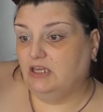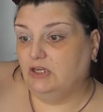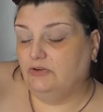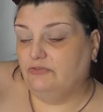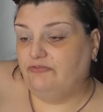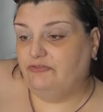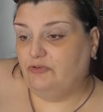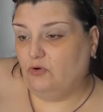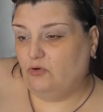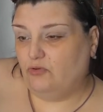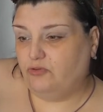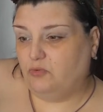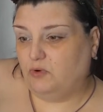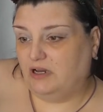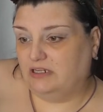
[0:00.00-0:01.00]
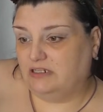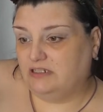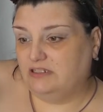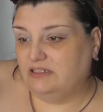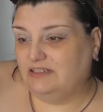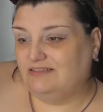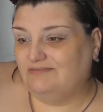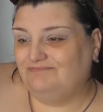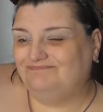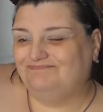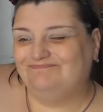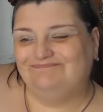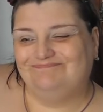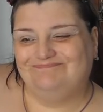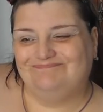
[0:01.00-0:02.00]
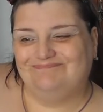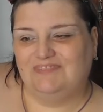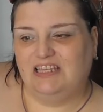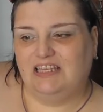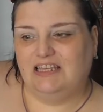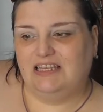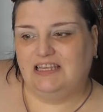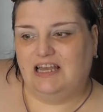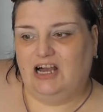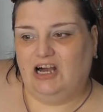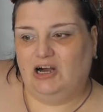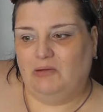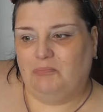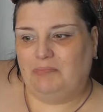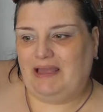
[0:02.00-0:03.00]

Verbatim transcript: Fourth ones are